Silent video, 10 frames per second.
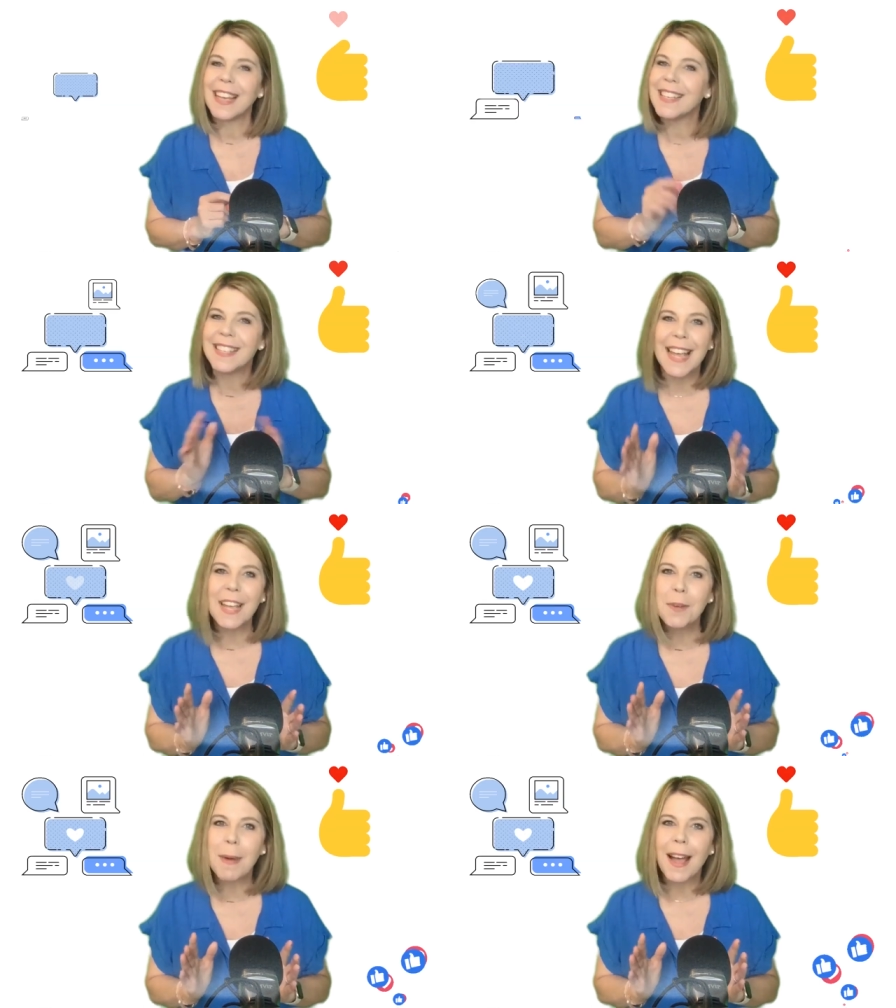Say
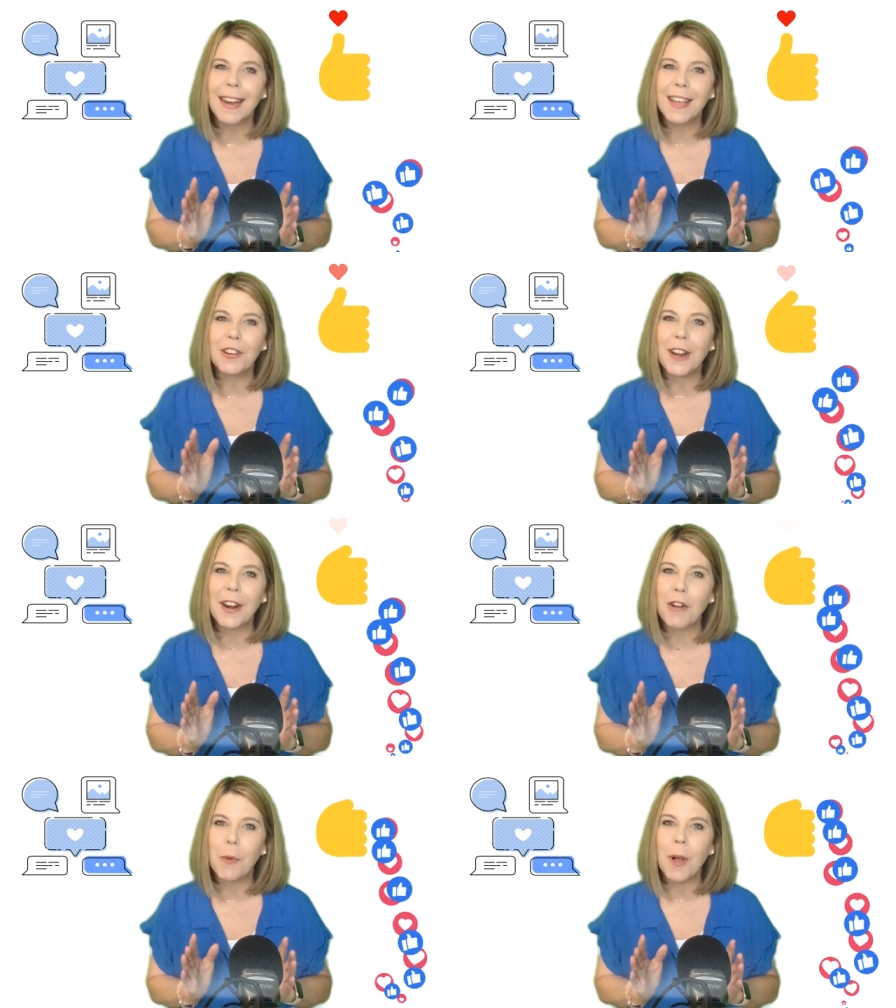goodbye to internet
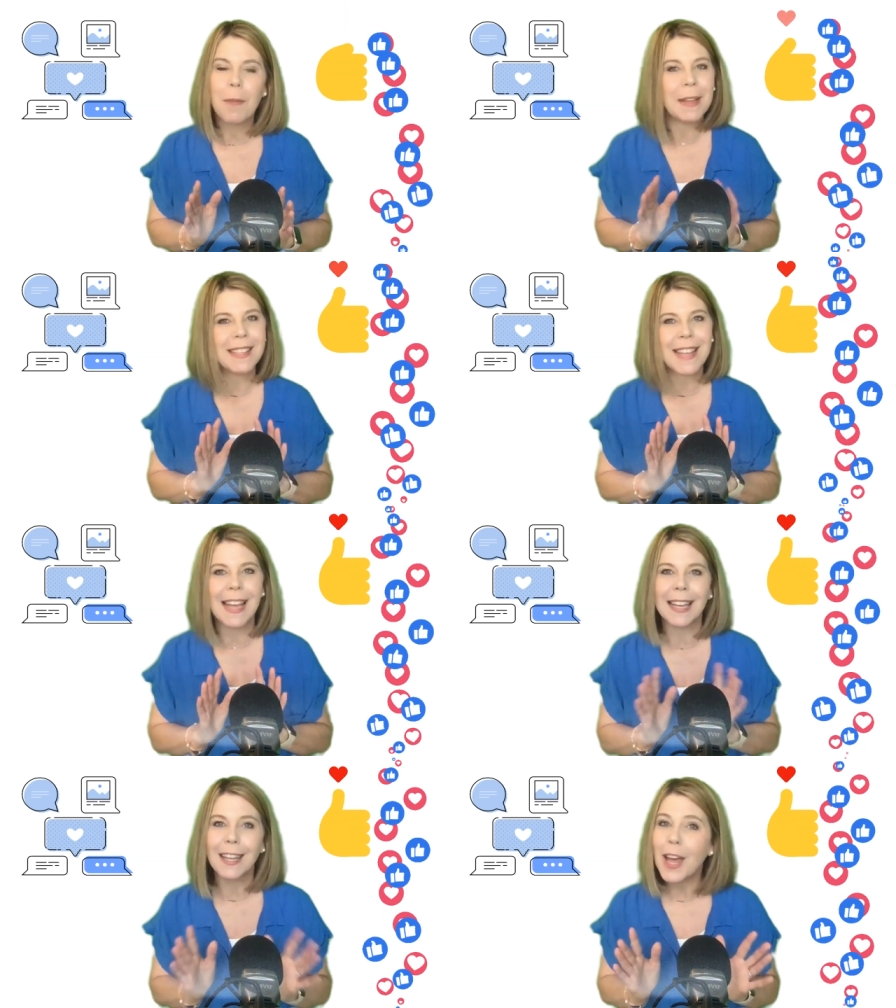overwhelm and say
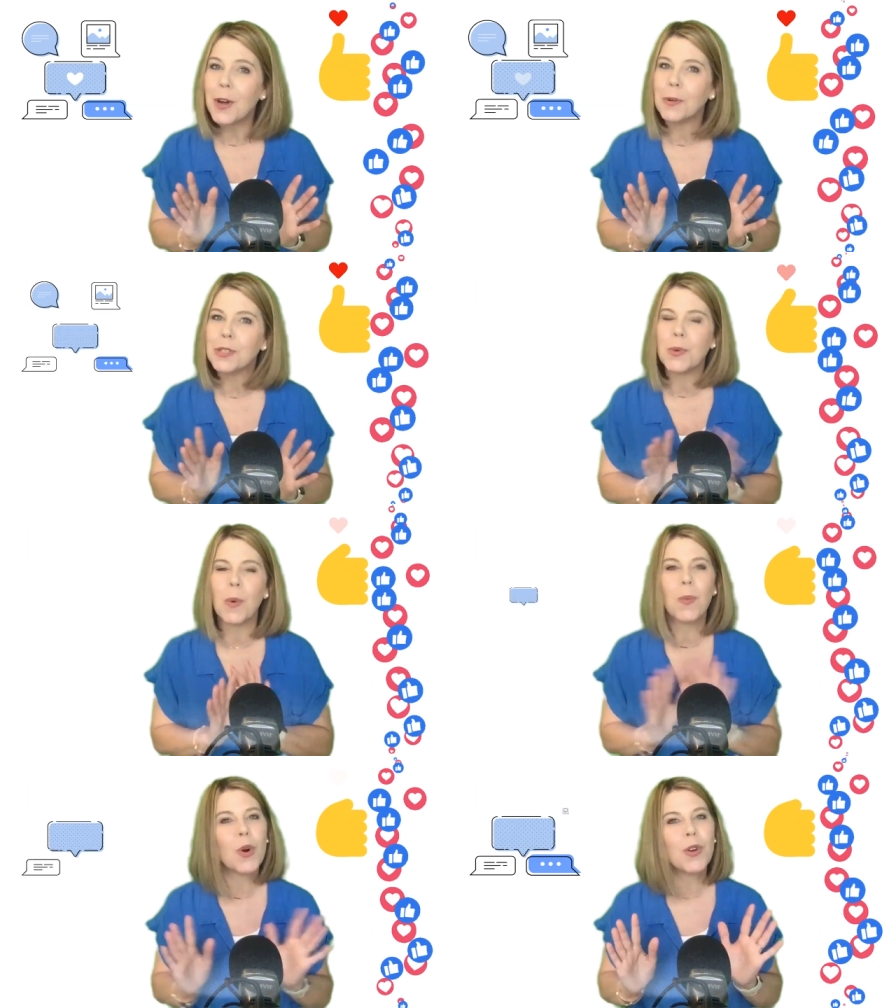hello to a
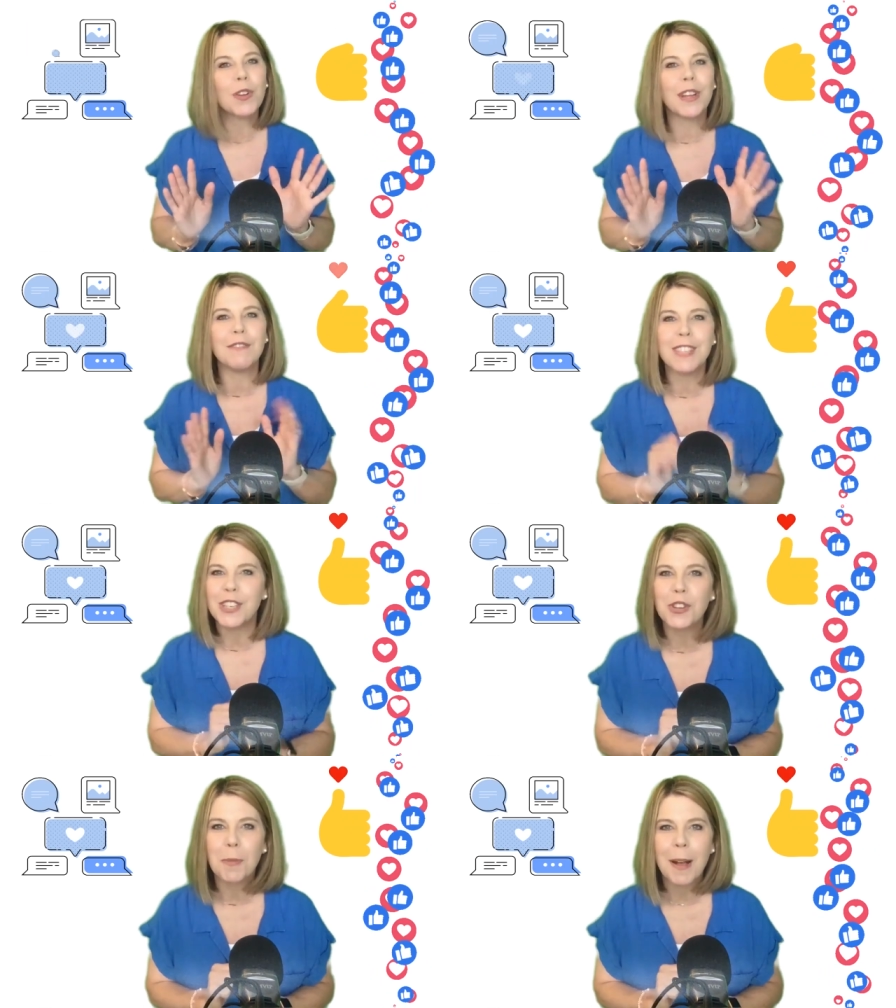world of
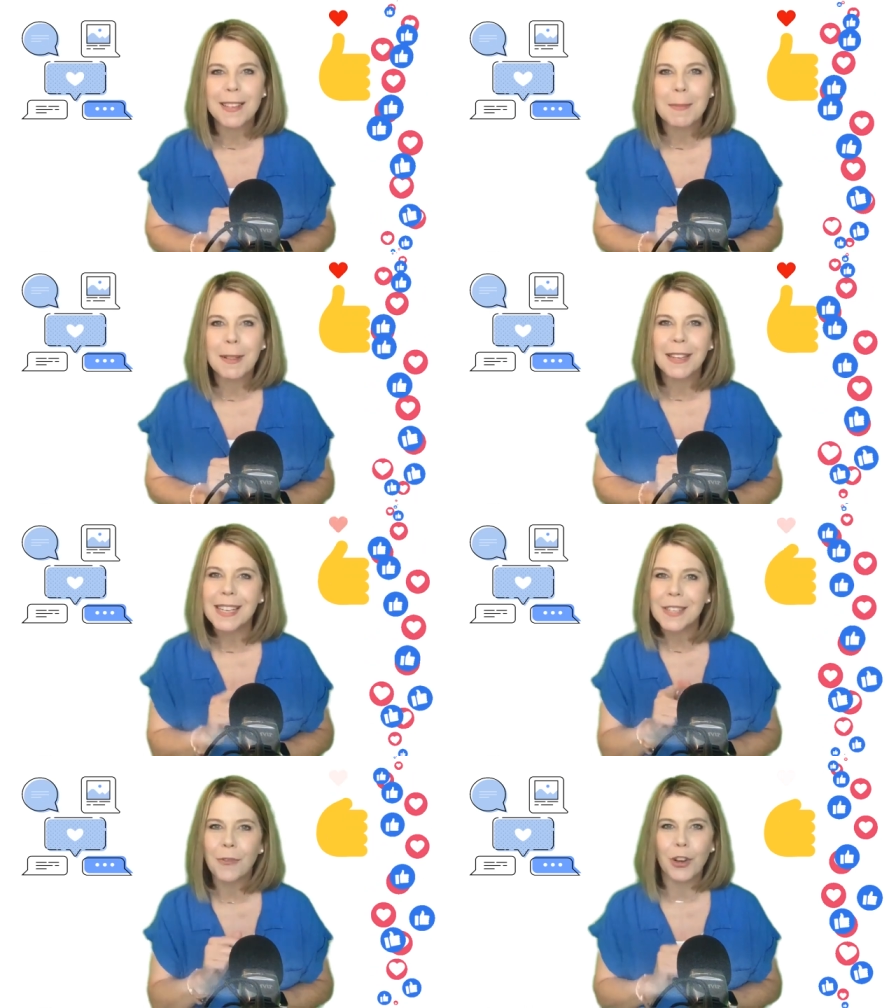digital
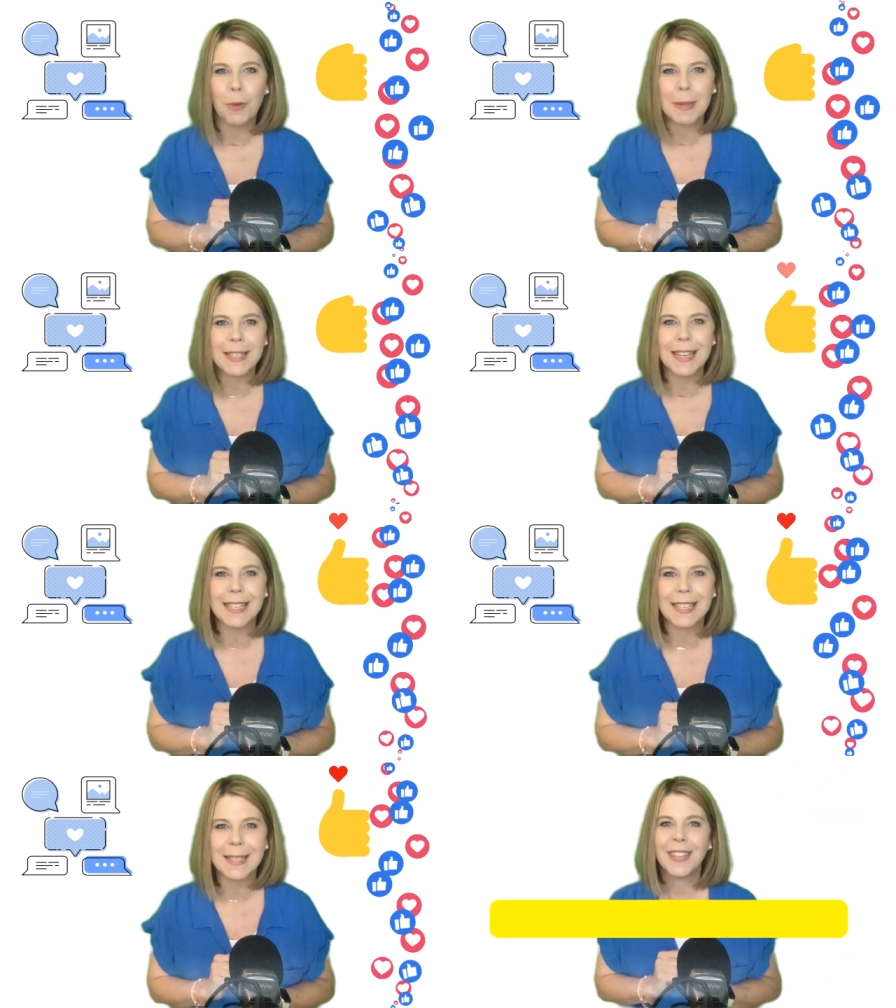possibilities for your business.